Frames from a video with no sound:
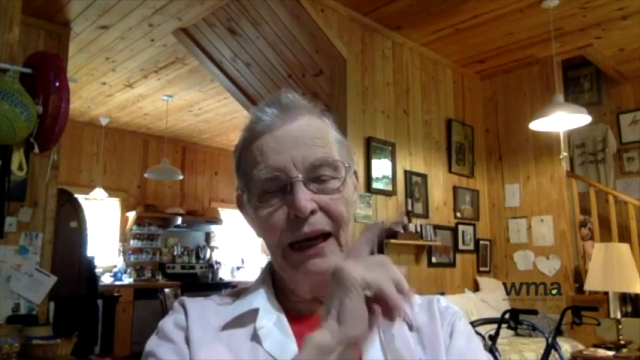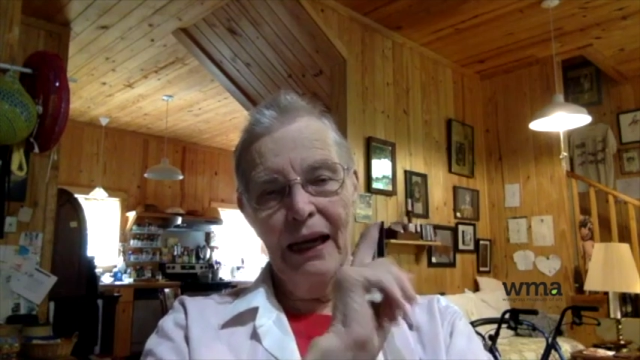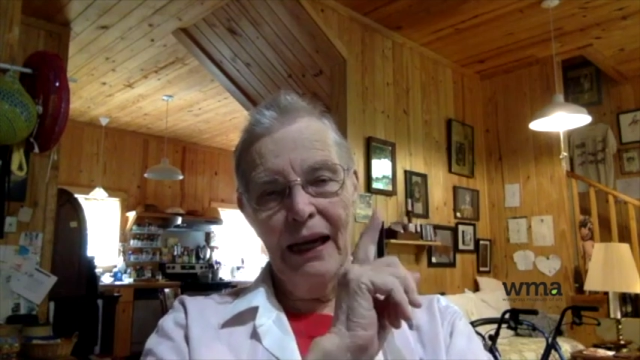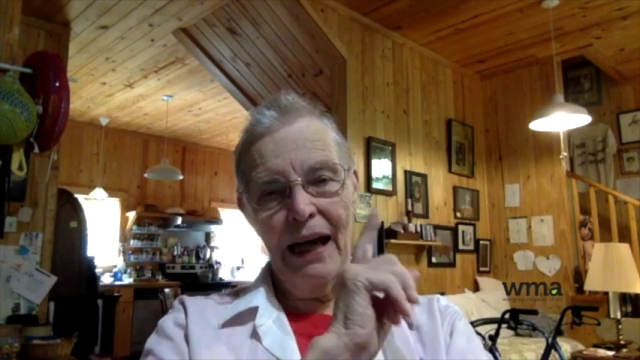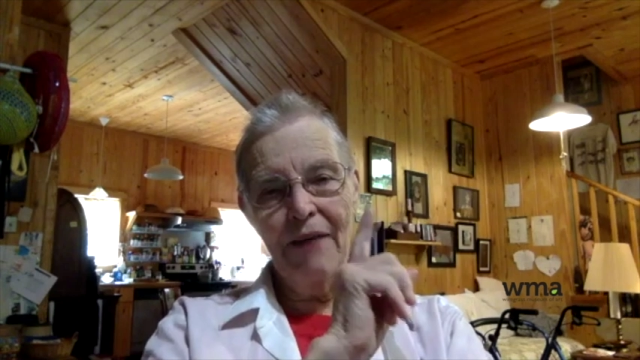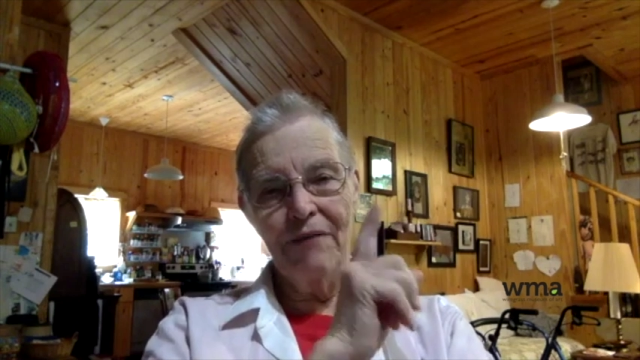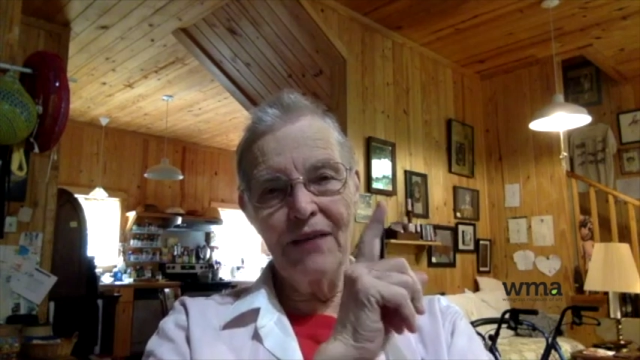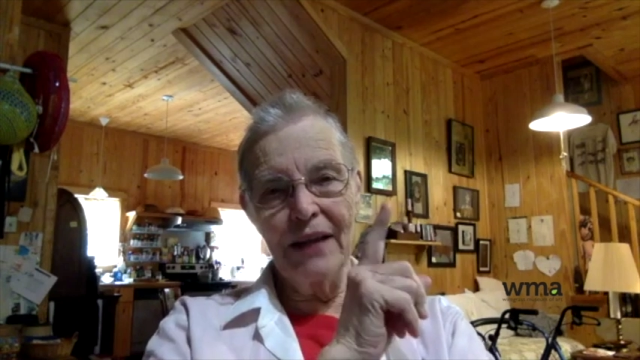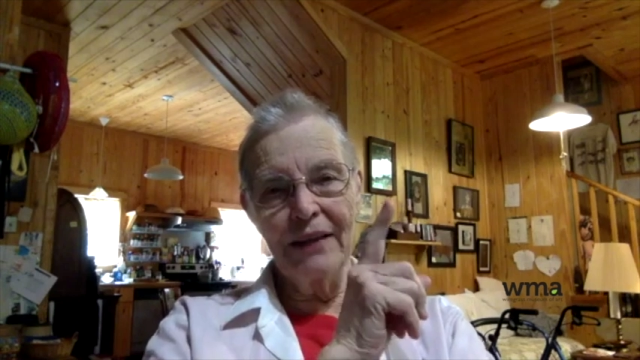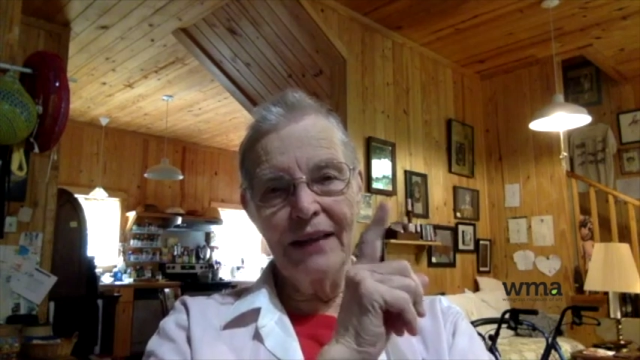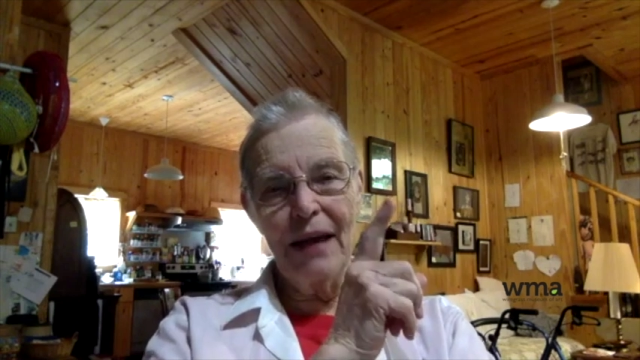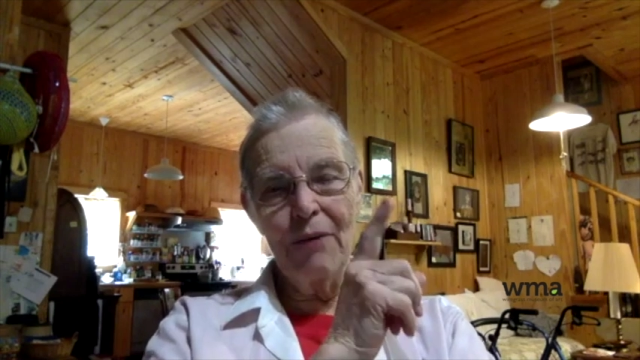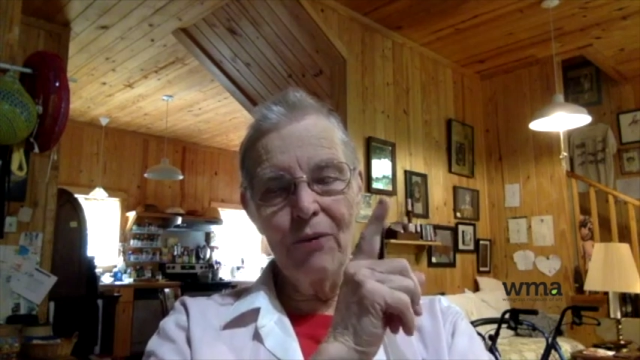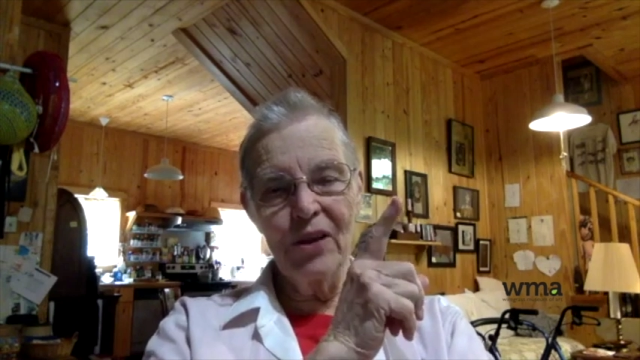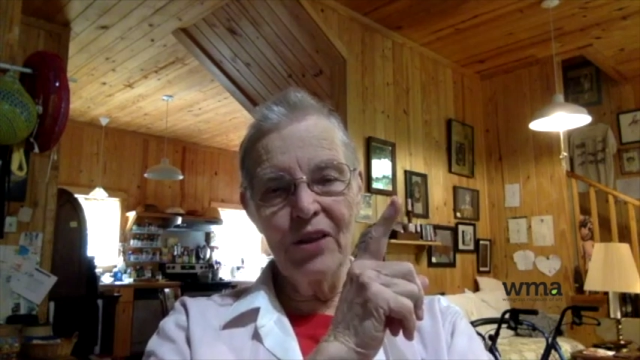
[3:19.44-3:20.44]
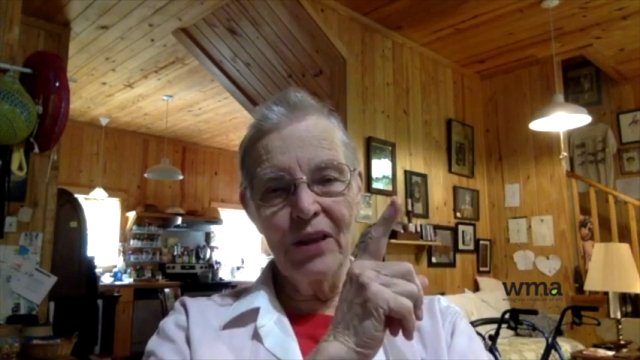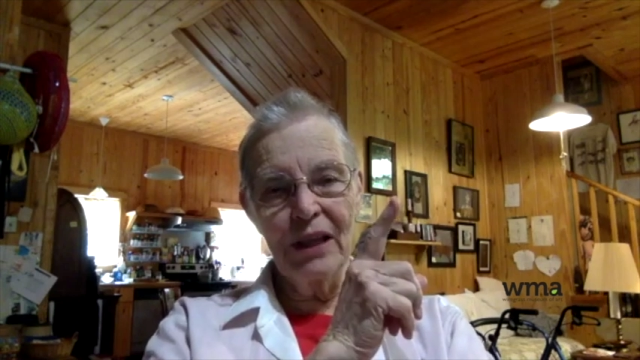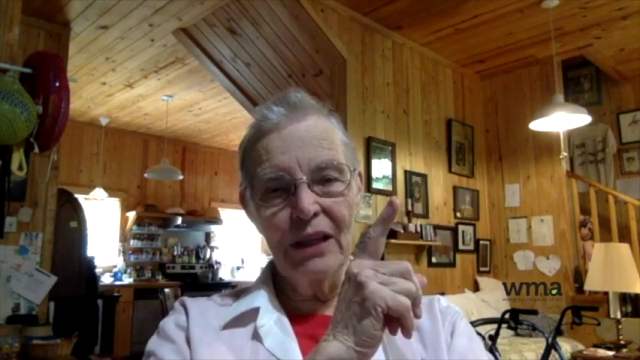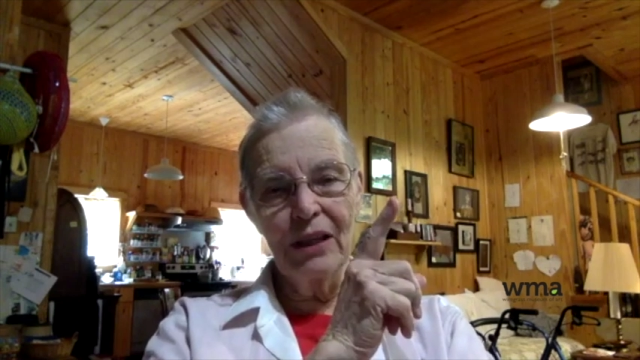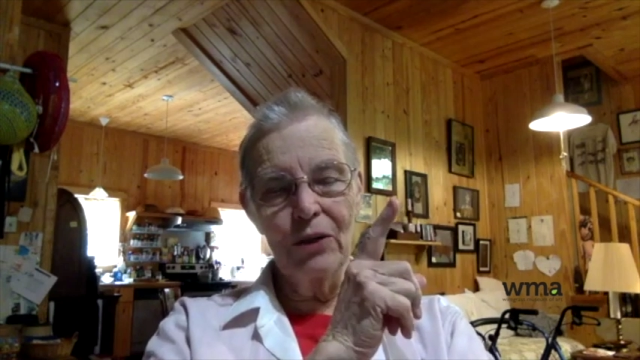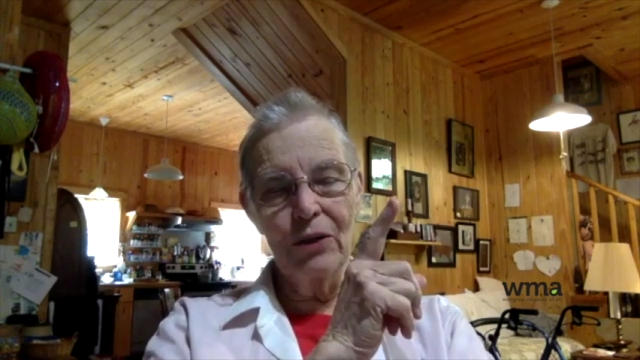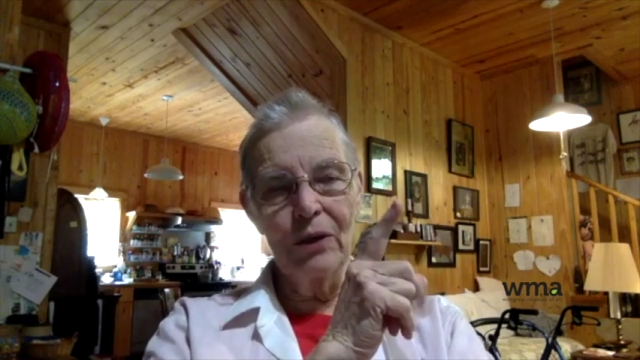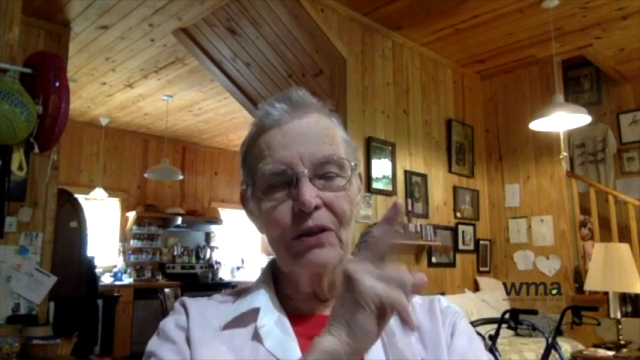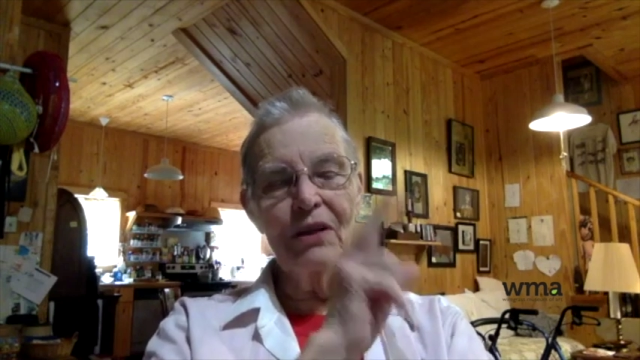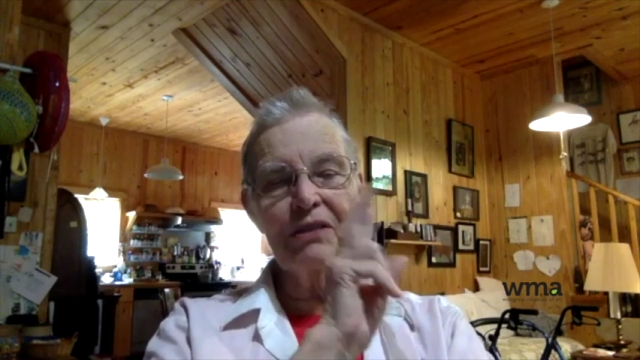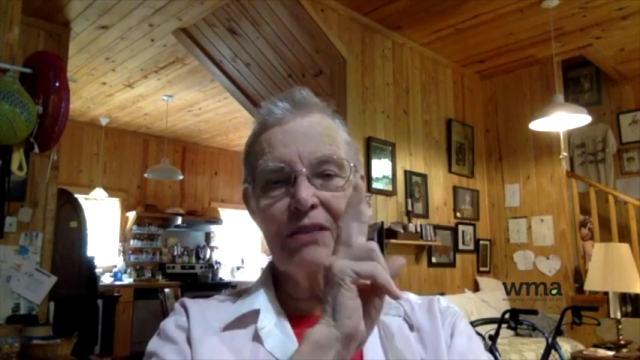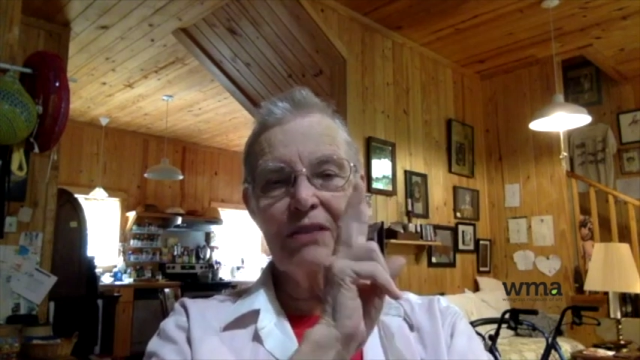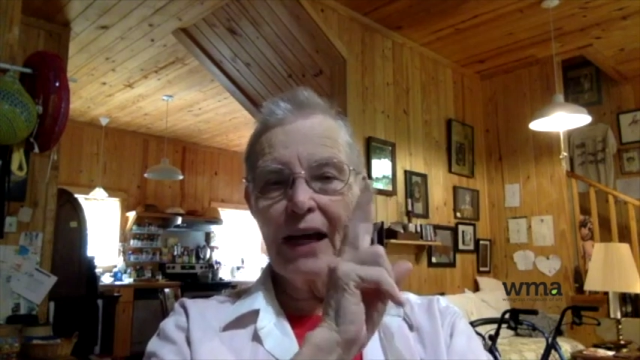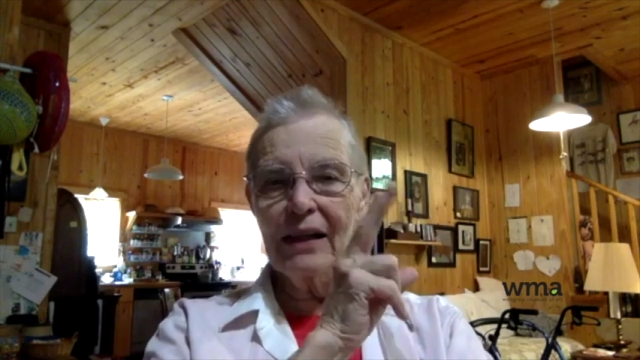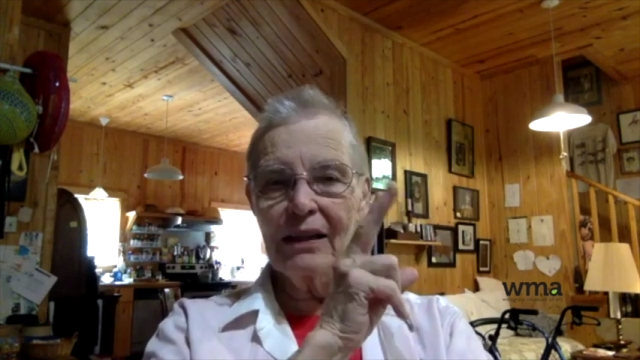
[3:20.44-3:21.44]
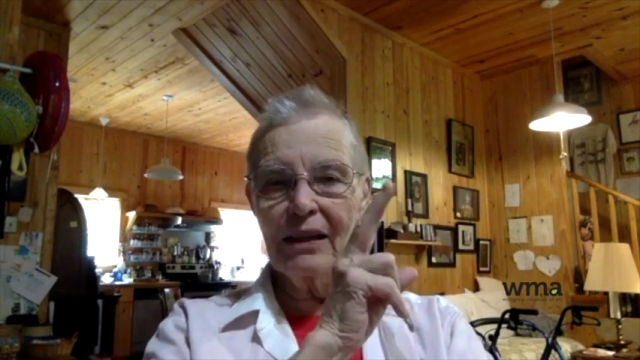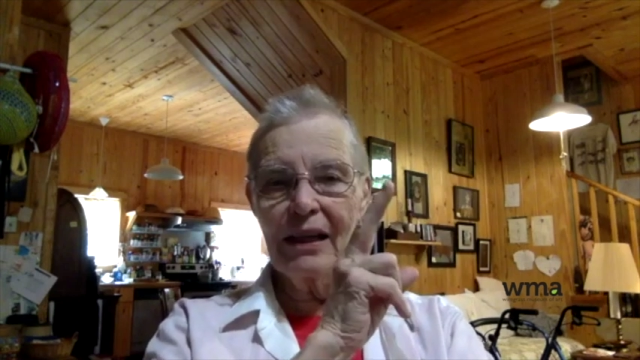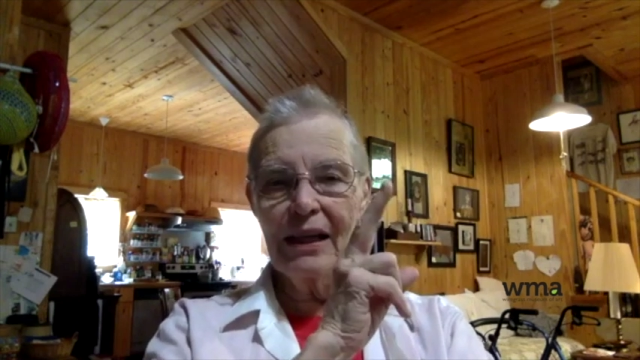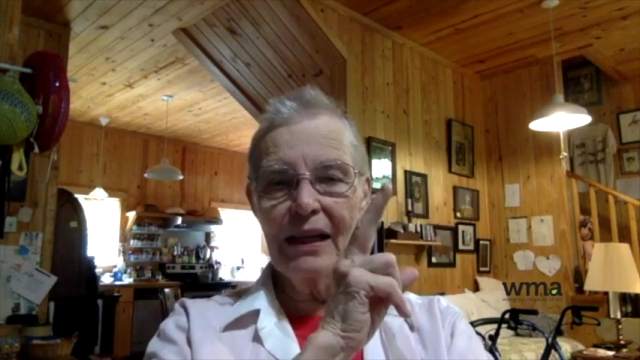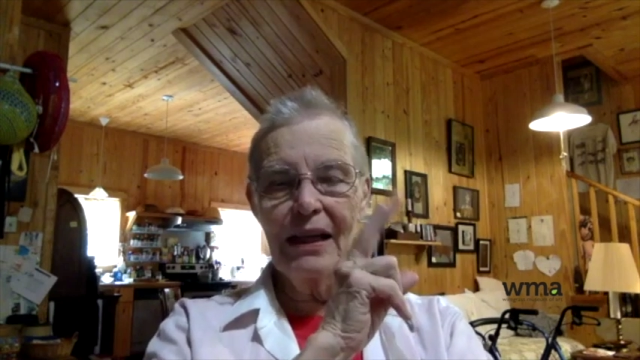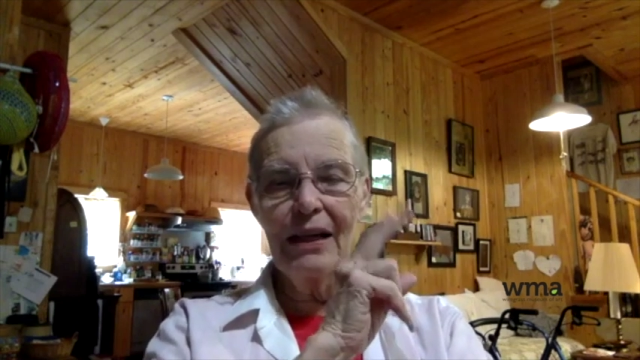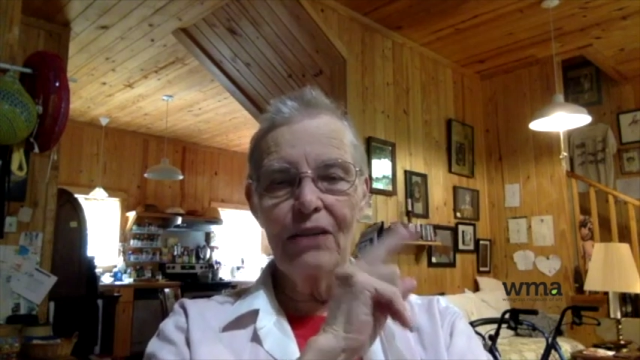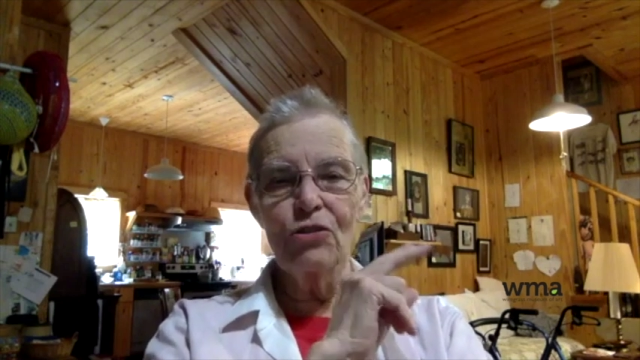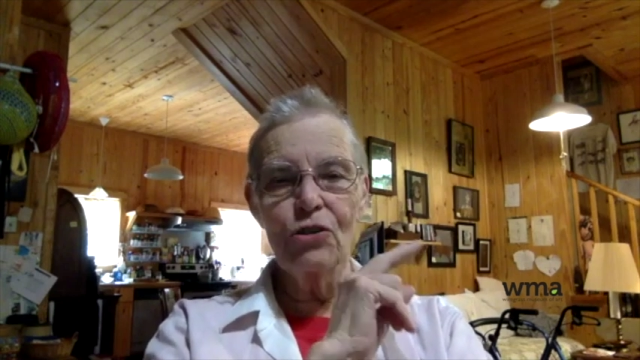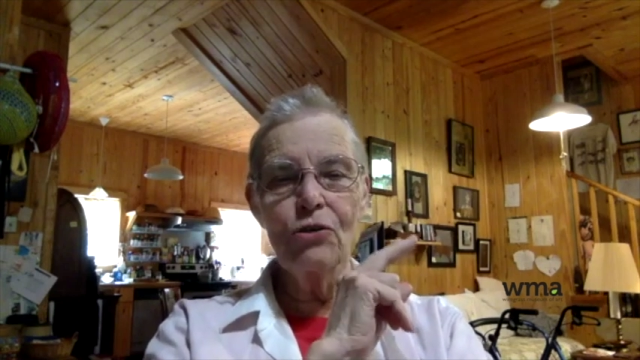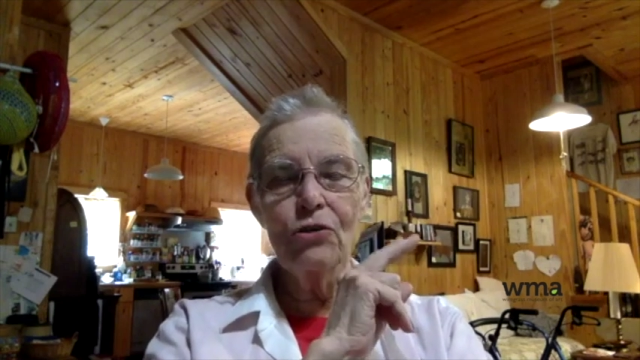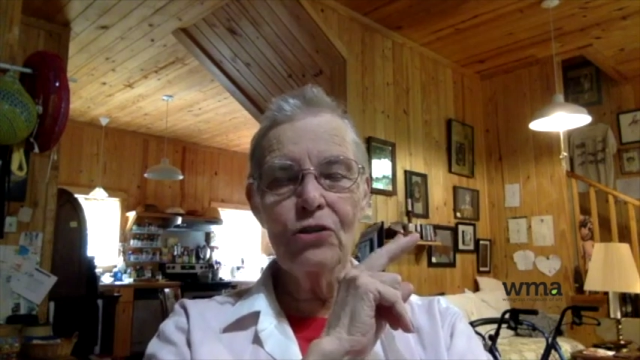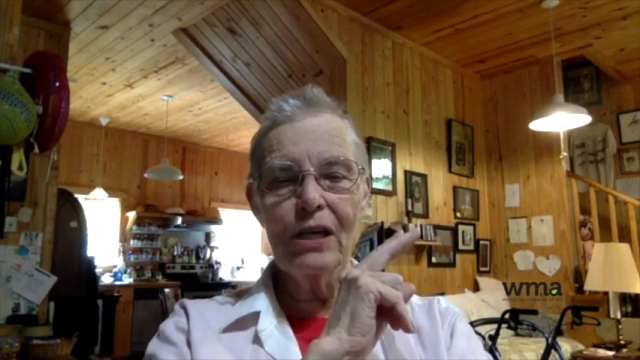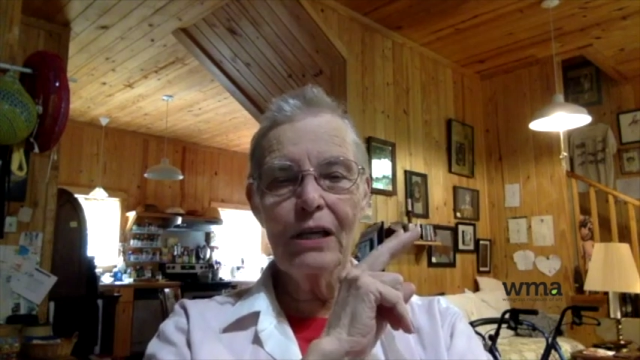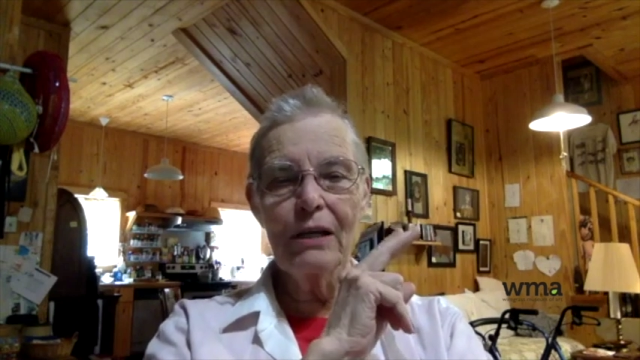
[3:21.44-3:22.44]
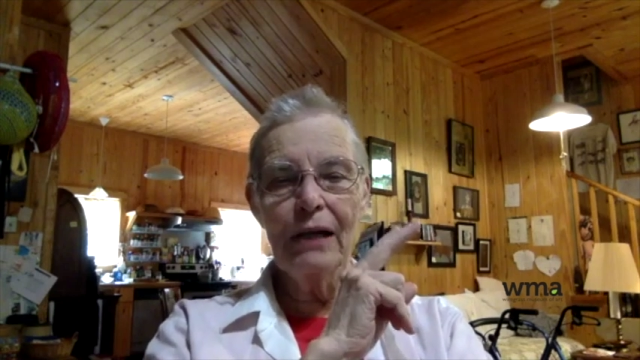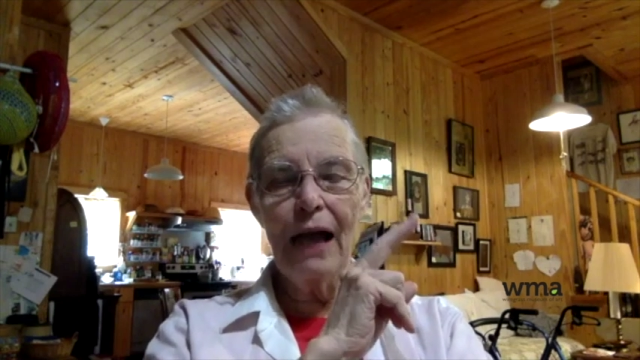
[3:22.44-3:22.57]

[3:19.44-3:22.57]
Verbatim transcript: i've got that one thing going the second thing is using